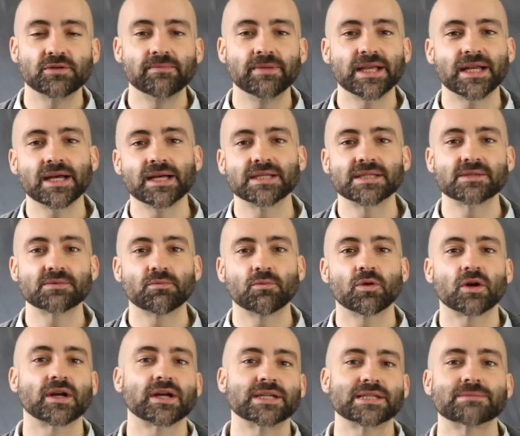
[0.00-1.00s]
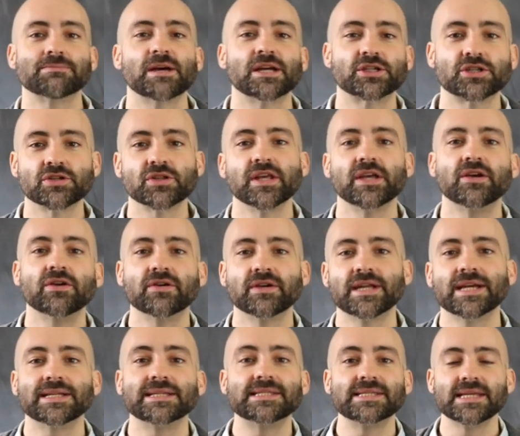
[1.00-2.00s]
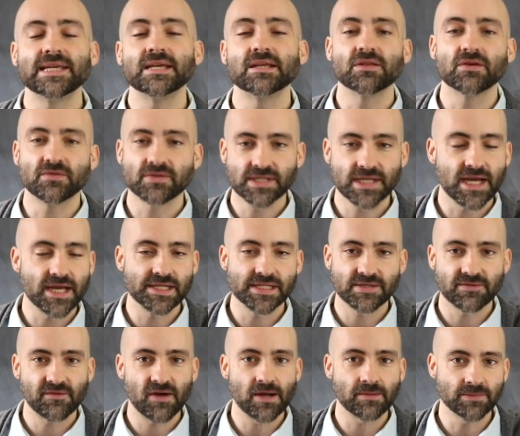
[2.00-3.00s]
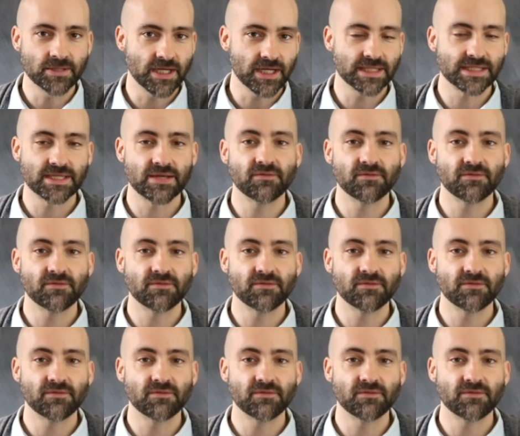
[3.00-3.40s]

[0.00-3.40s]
because we're especially good at seeing those kinds of objects.